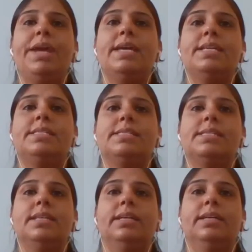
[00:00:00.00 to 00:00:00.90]

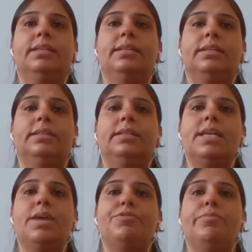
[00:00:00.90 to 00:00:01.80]
days the
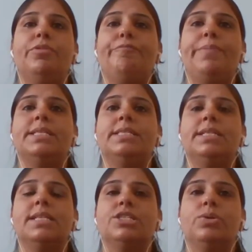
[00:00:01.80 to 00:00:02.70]
same number of
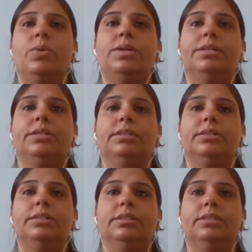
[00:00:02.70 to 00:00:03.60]
pencils are sold.
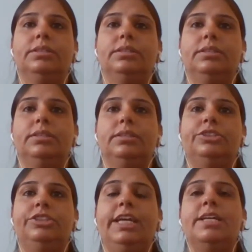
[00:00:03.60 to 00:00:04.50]

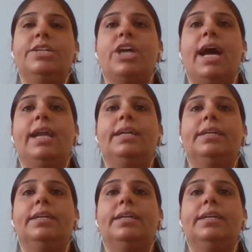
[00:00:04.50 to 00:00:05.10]
Check the chart